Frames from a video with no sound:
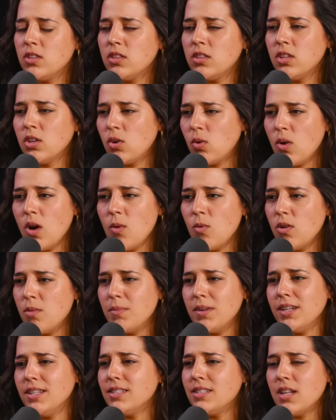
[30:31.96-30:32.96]
The crow
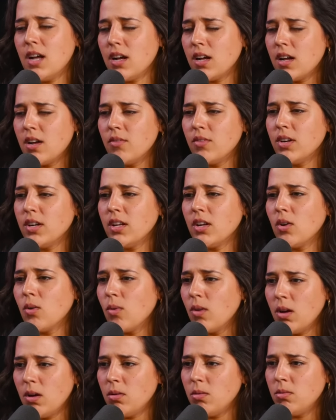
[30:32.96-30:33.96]
woman is not covered in
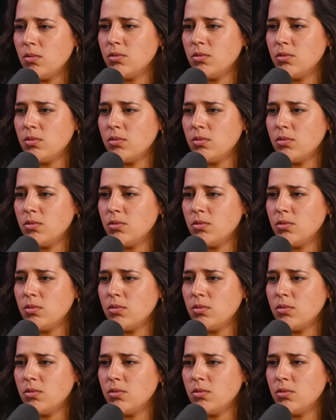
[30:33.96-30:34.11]
crow